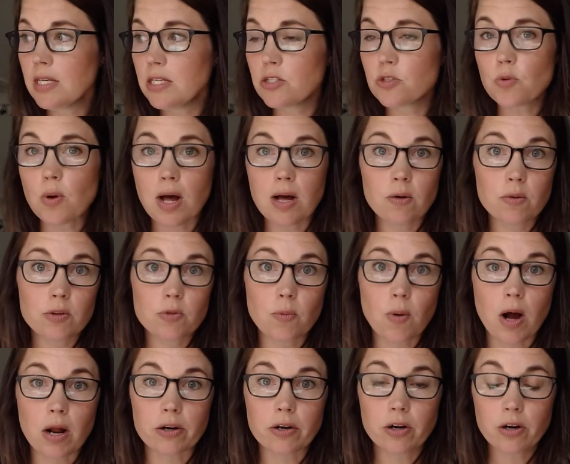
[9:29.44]
and swallow it with
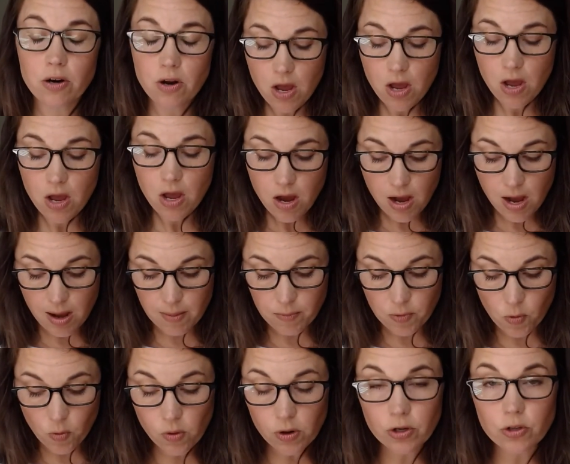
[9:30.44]
water,
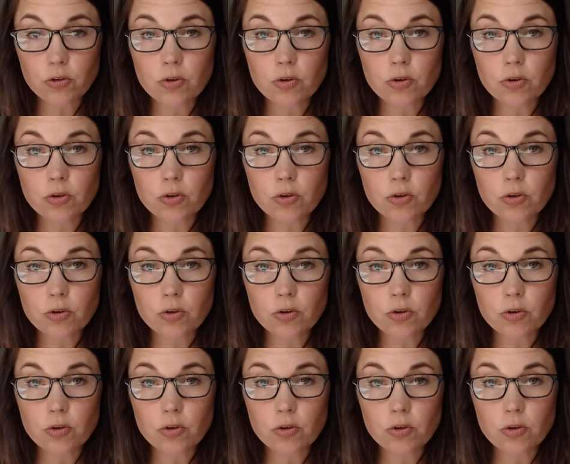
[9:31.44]
or